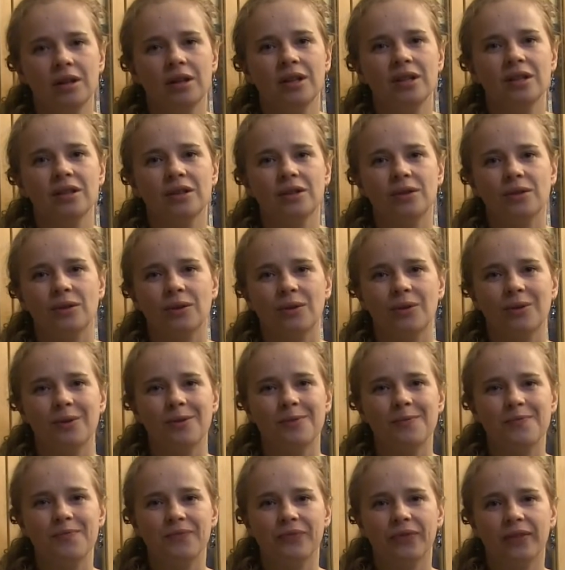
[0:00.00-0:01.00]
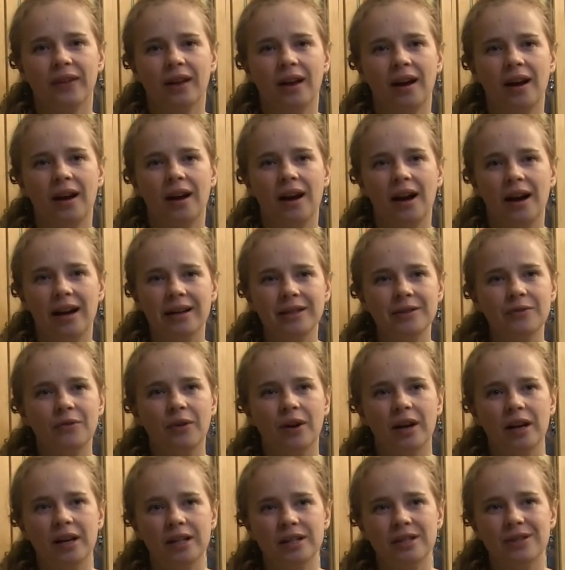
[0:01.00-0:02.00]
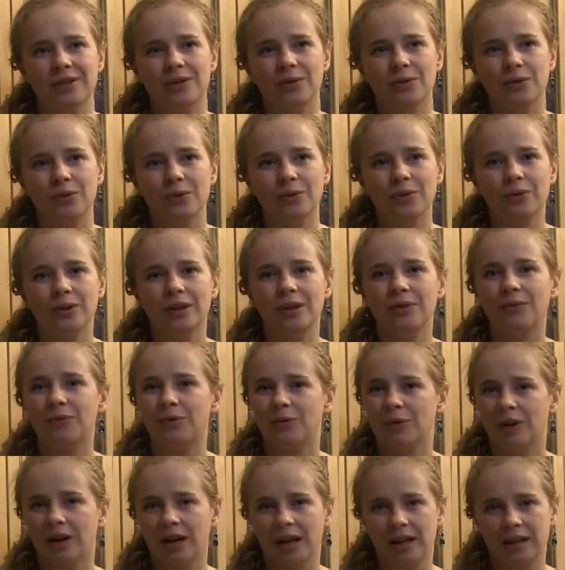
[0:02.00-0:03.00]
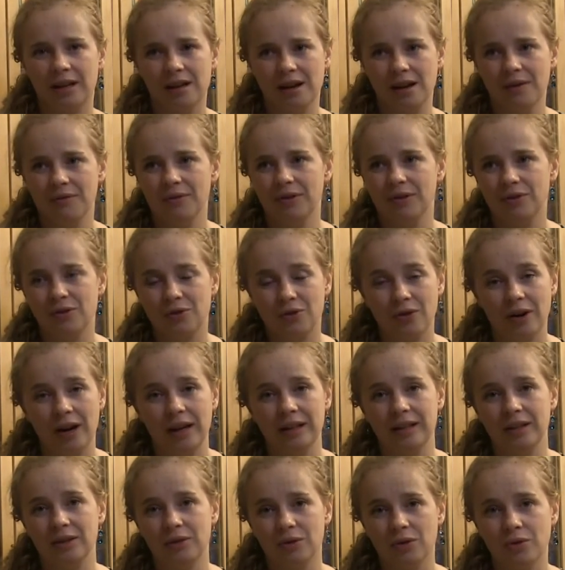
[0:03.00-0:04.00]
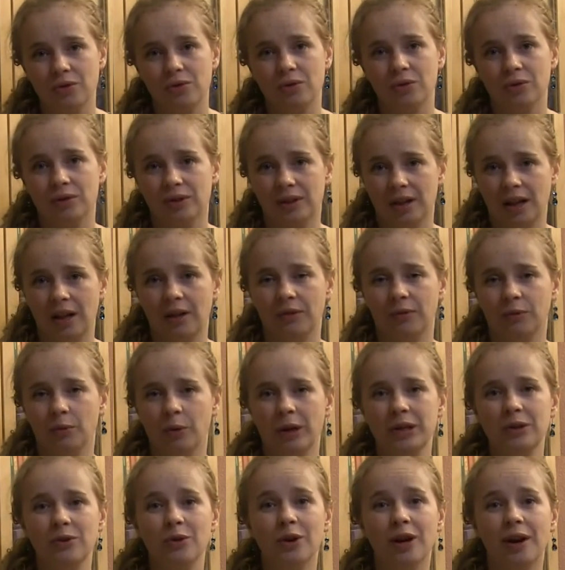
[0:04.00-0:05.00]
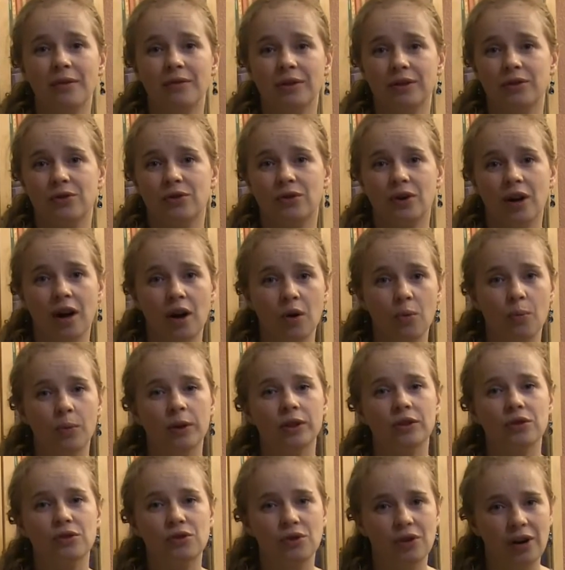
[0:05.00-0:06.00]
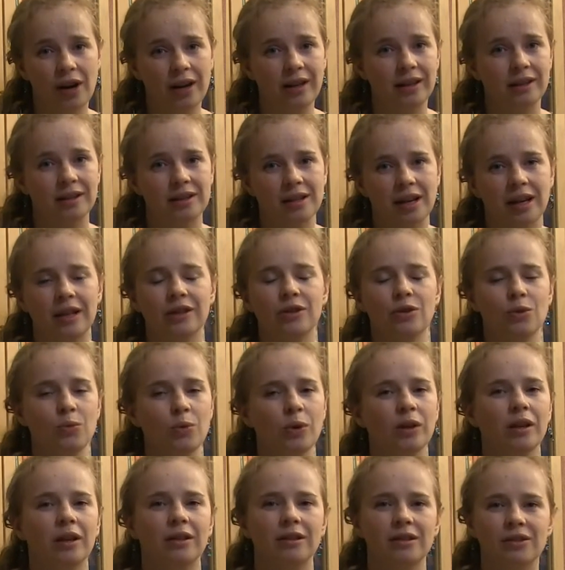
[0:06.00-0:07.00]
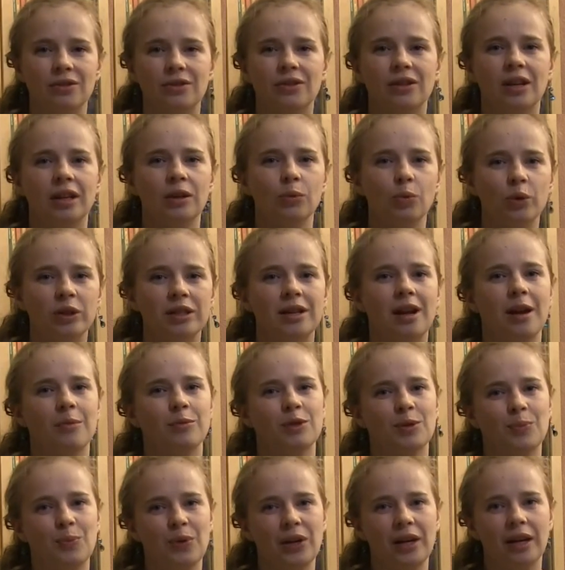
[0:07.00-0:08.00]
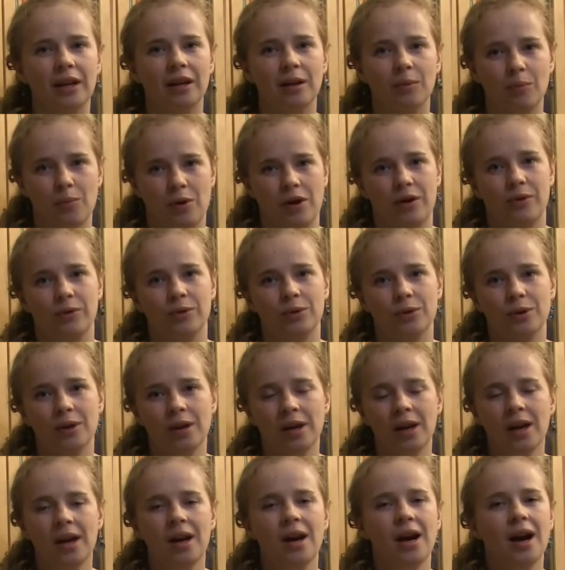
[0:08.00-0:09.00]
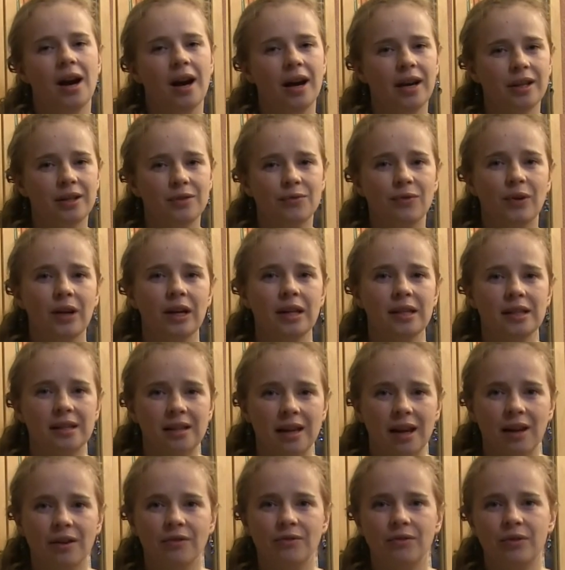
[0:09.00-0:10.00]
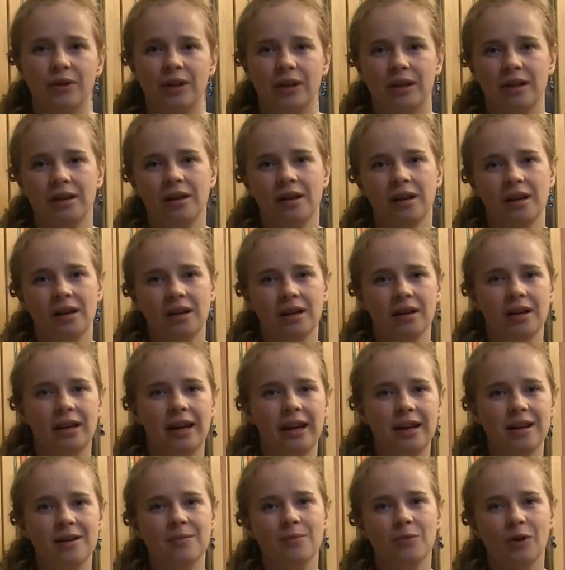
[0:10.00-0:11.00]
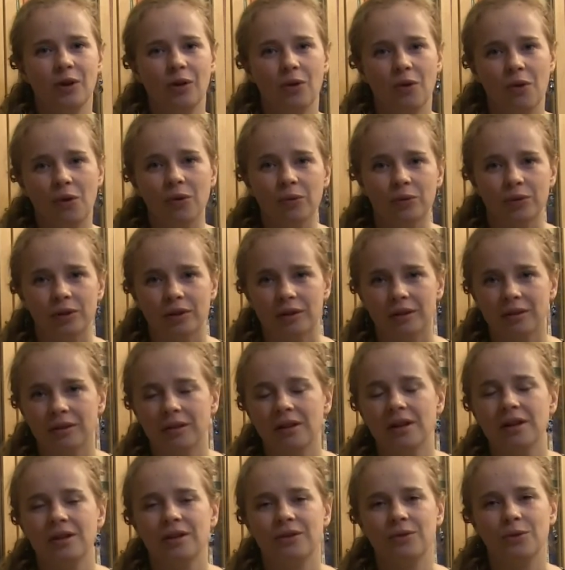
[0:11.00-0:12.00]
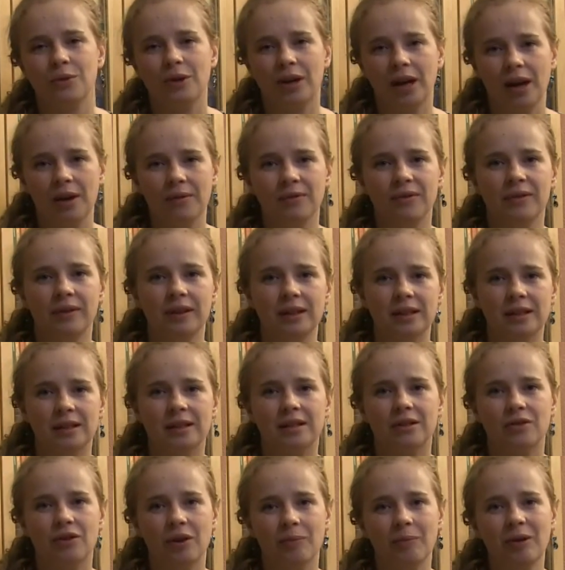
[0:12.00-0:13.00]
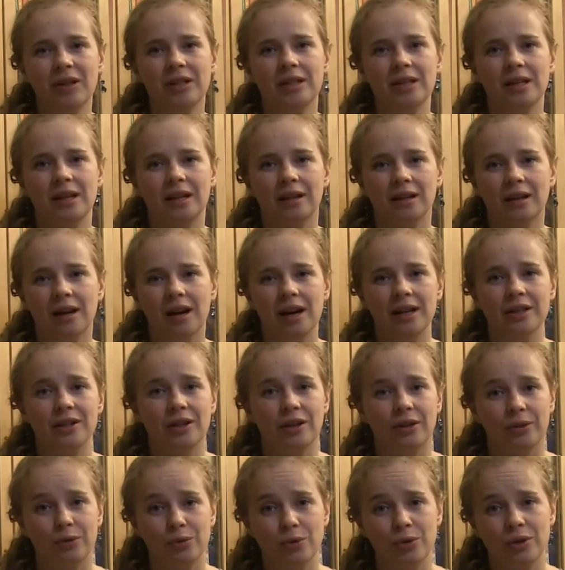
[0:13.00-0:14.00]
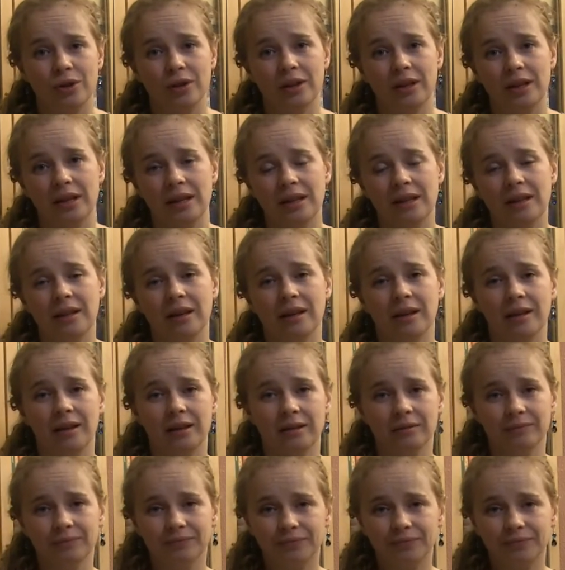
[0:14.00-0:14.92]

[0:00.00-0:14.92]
So I advise you, if you had never tried it on yourself, when you have a trauma, try it and you will understand what I'm speaking about. I advise every animal owner to have this remedy in high dilution in the